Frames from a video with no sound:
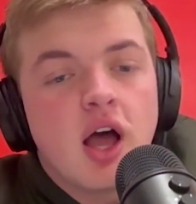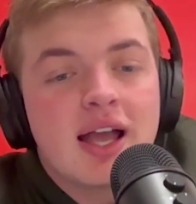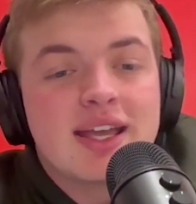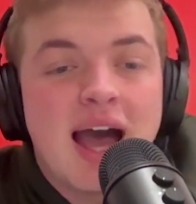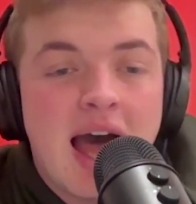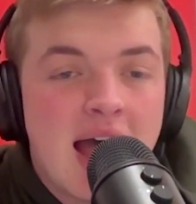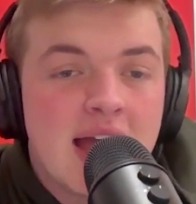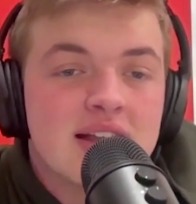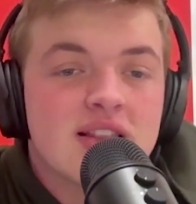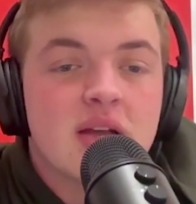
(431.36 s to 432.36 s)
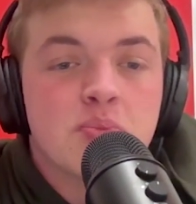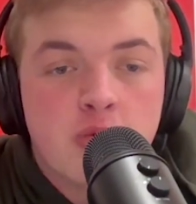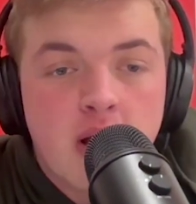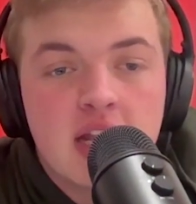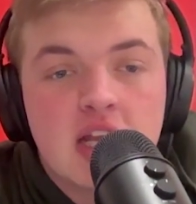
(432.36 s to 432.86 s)
a guy like
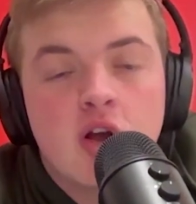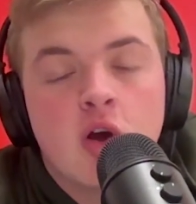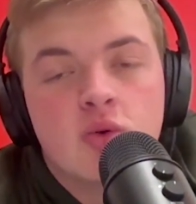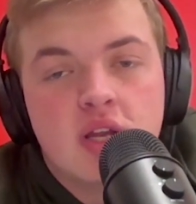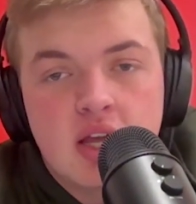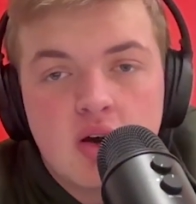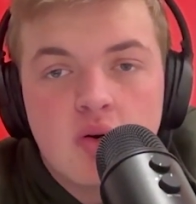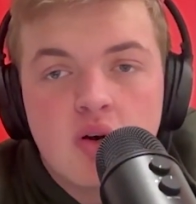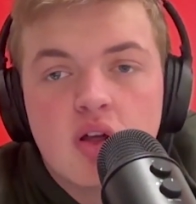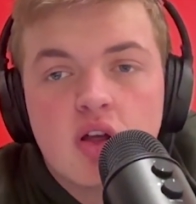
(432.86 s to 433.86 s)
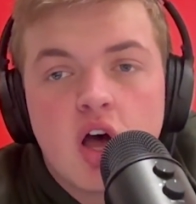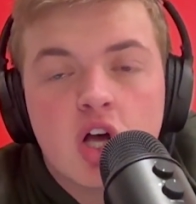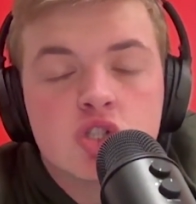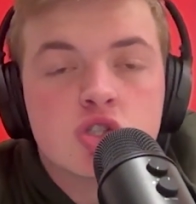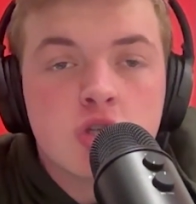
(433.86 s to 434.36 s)
Brennan O'Neill,
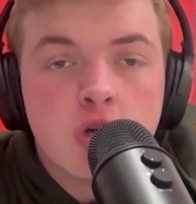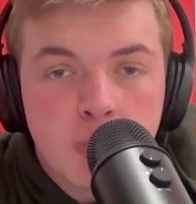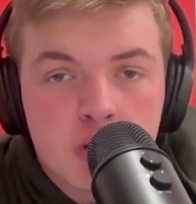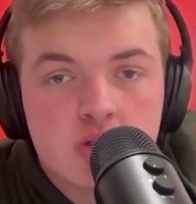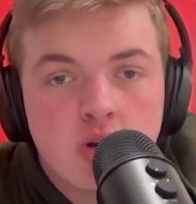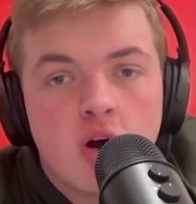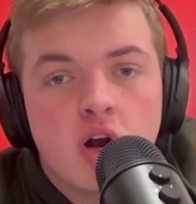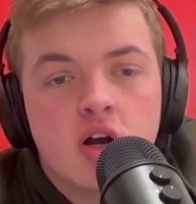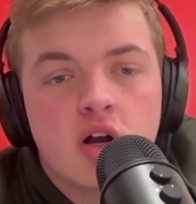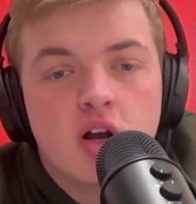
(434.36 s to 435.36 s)
a superstar,